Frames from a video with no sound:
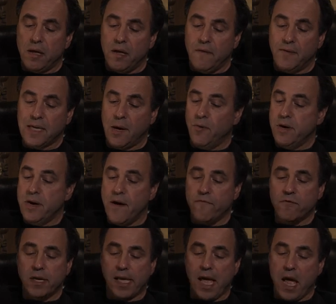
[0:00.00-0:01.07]
me that I will
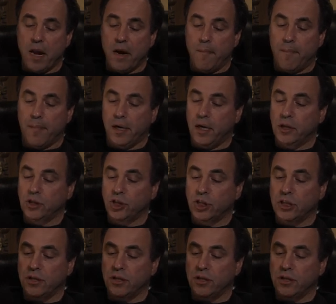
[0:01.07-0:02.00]
never again plunge